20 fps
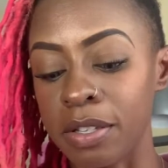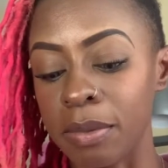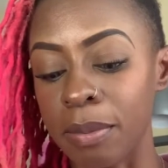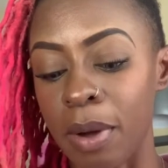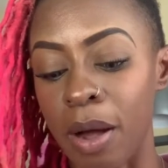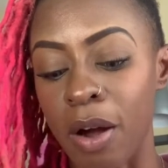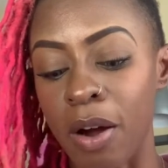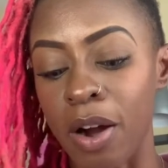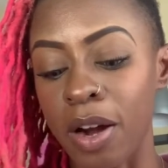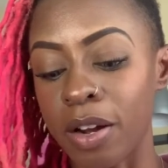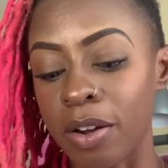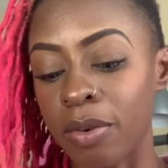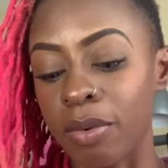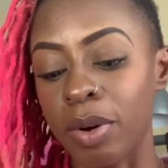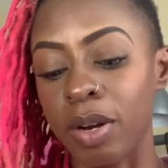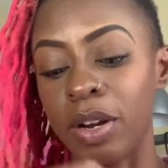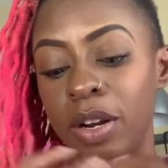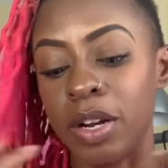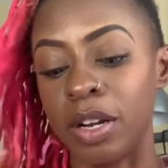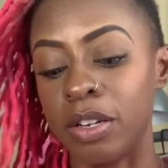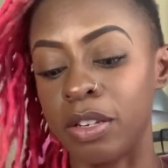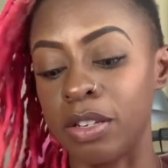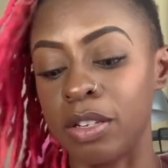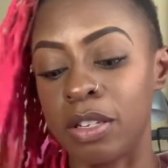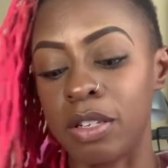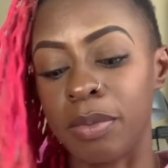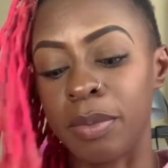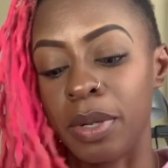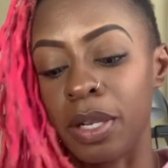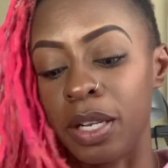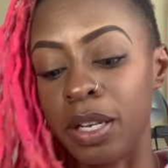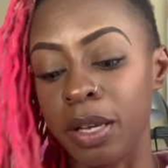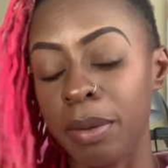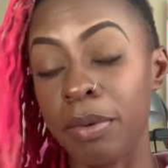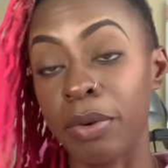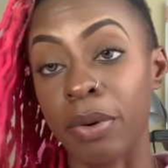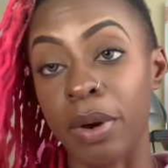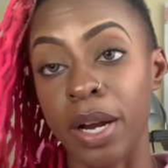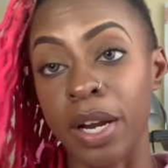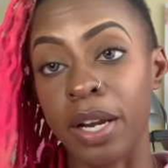my art career has just been
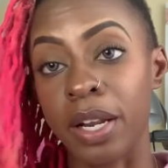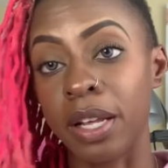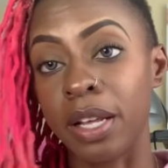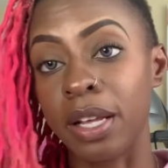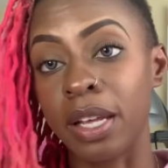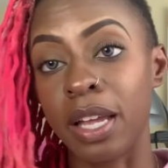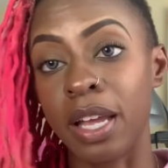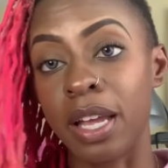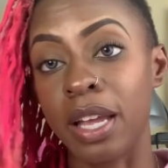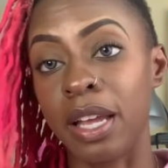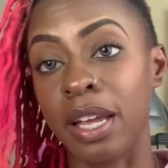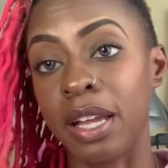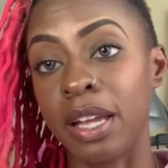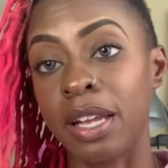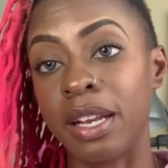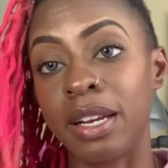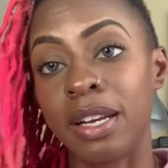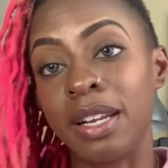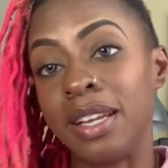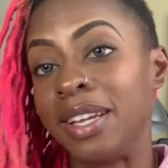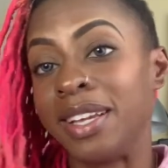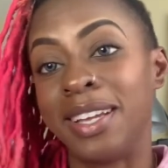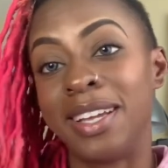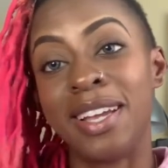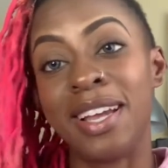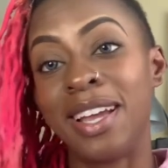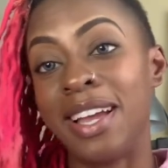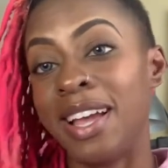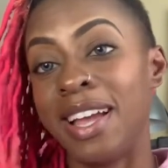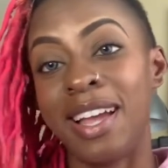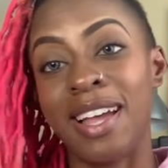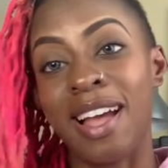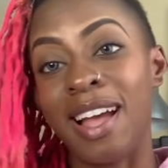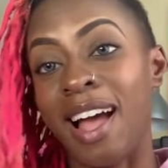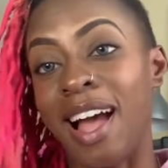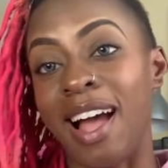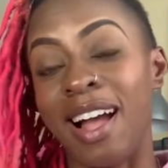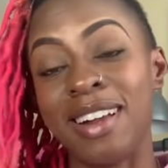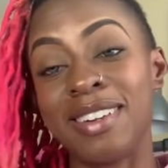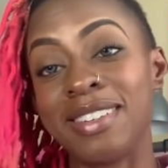liberating and
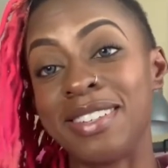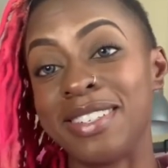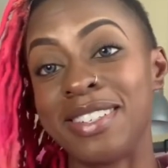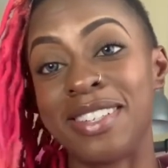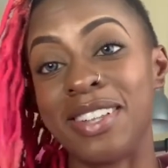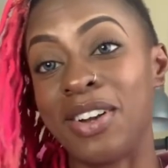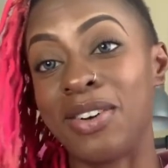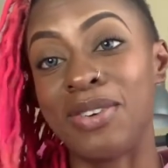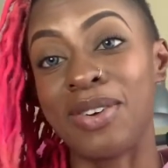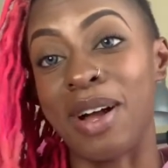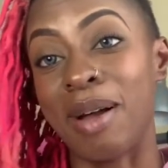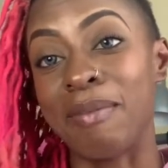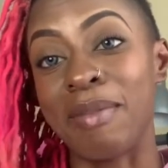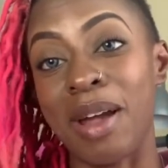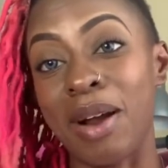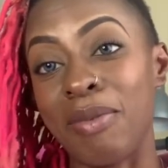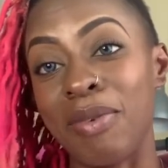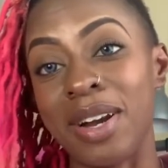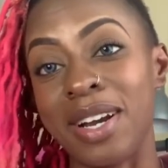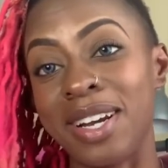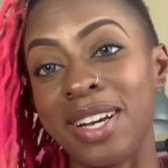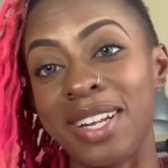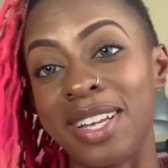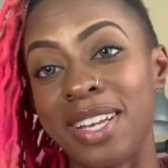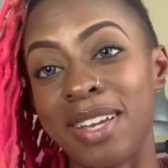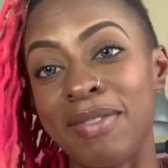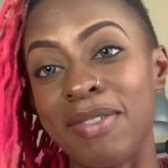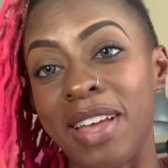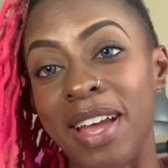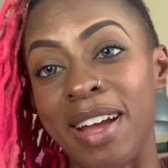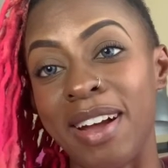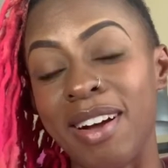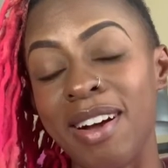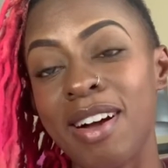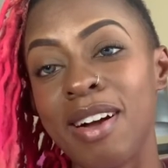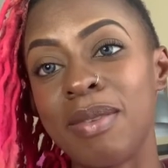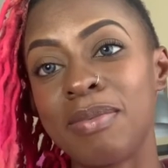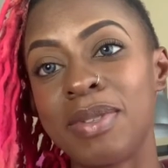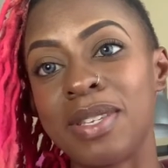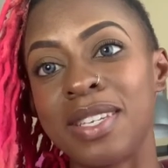I just don't, I'm not ready to give that
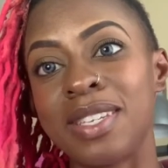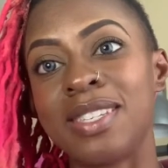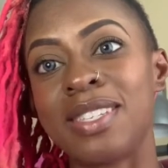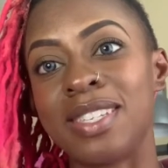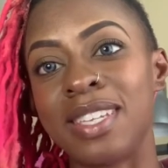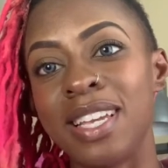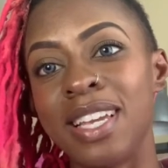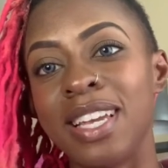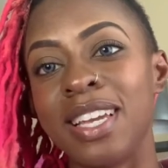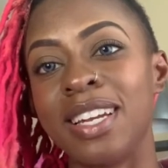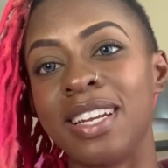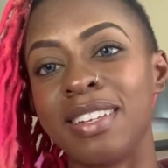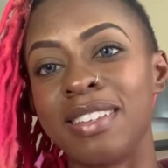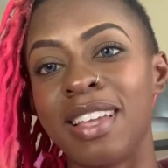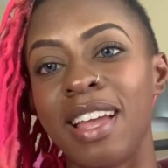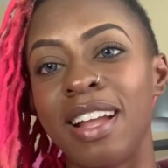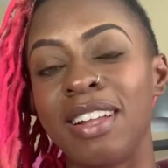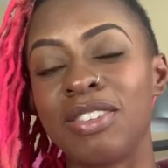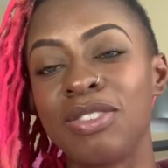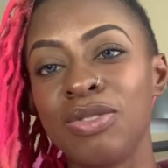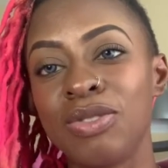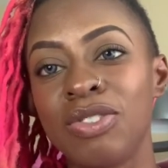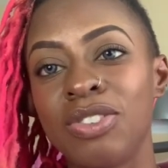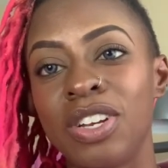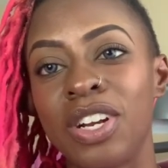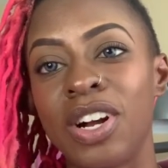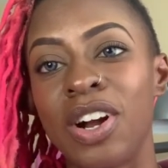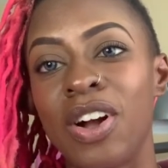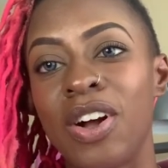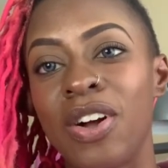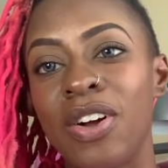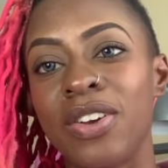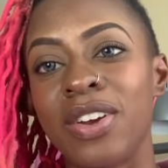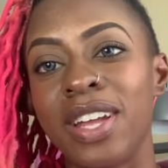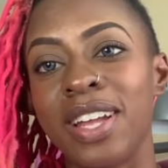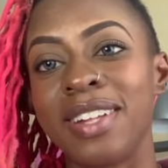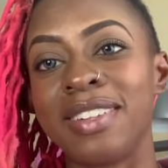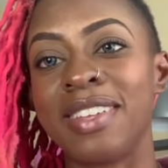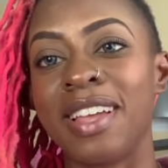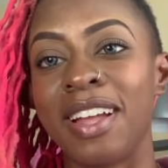up to sit in a tattoo chair all
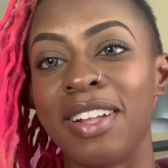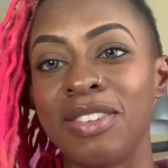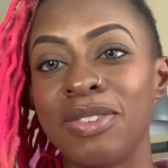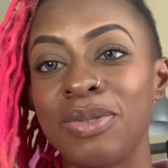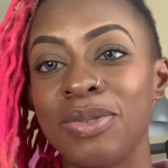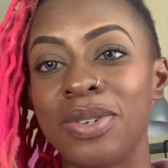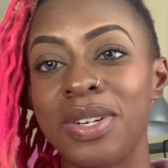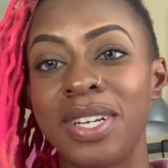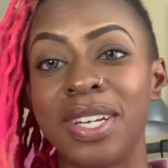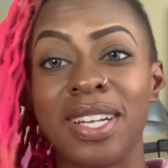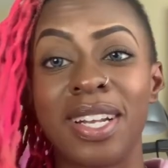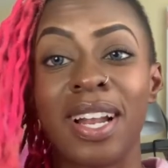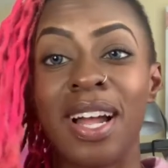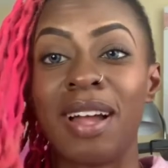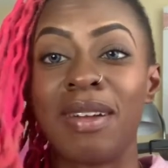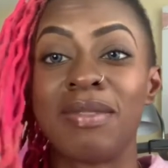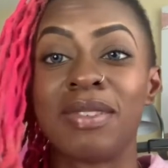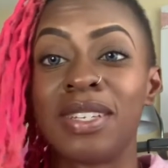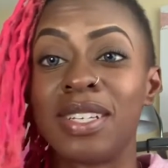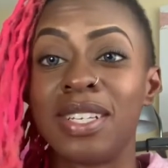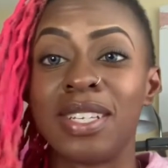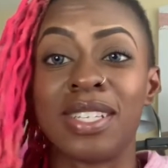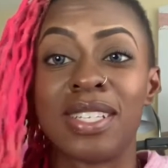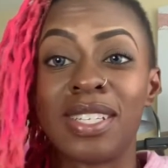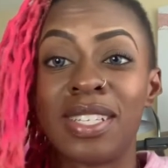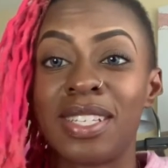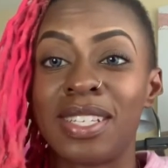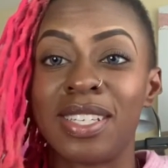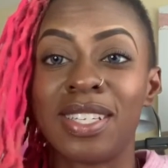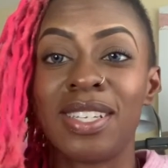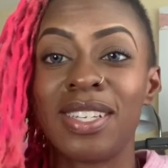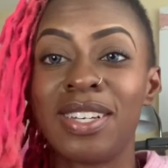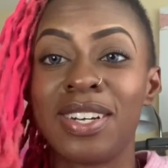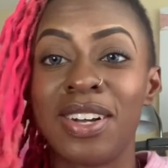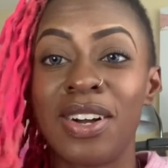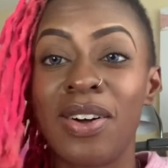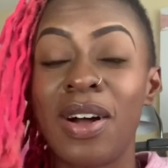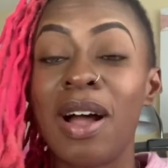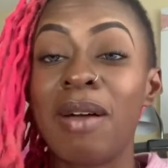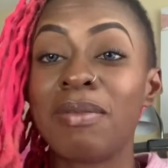day tattooing. I'm just, you
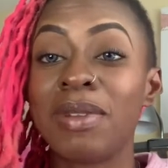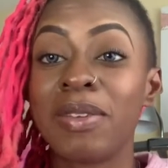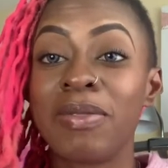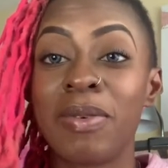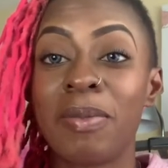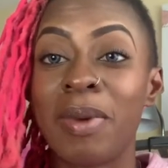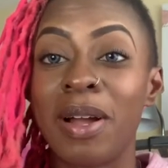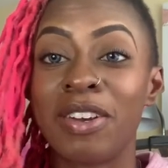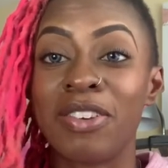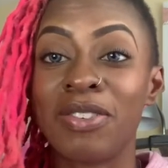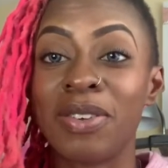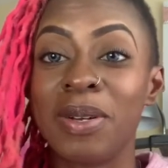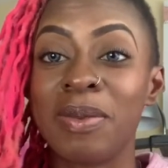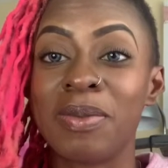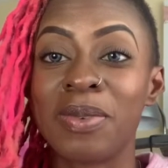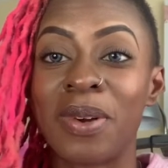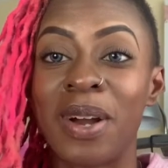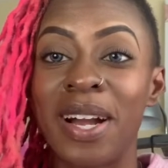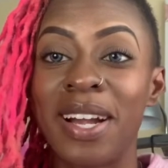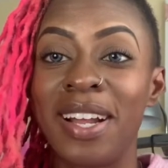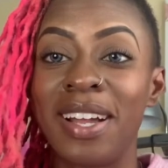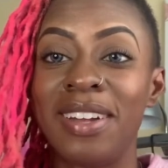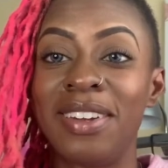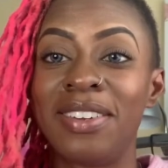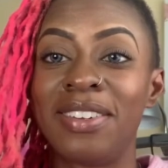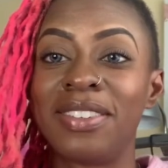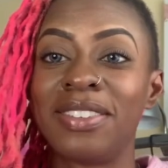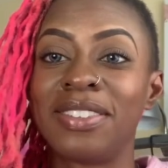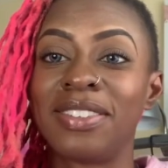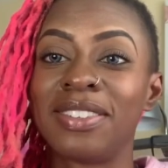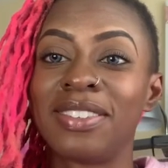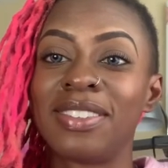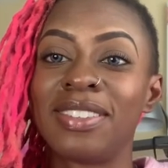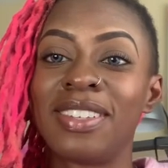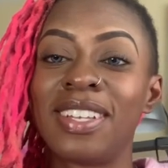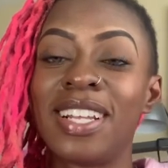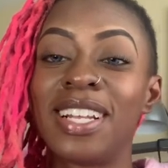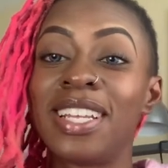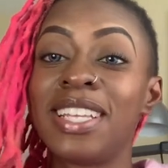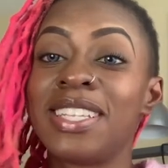know, I'm living my dreams right now,
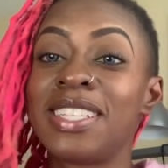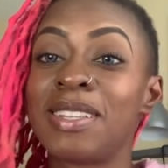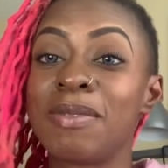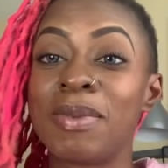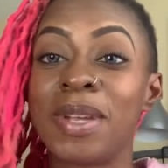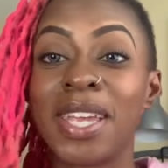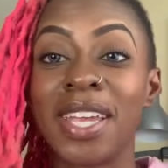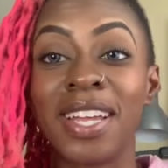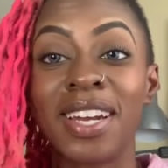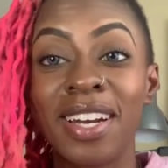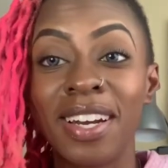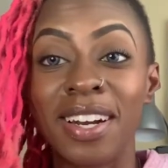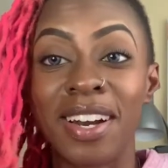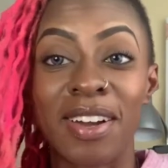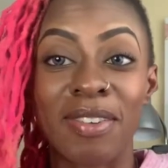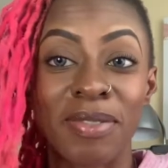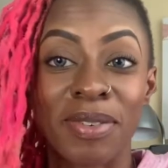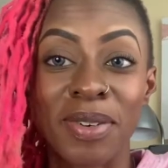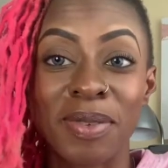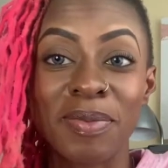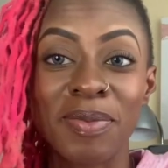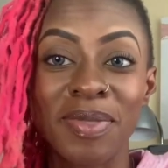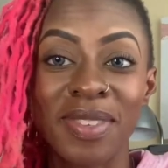at least the beginning of them.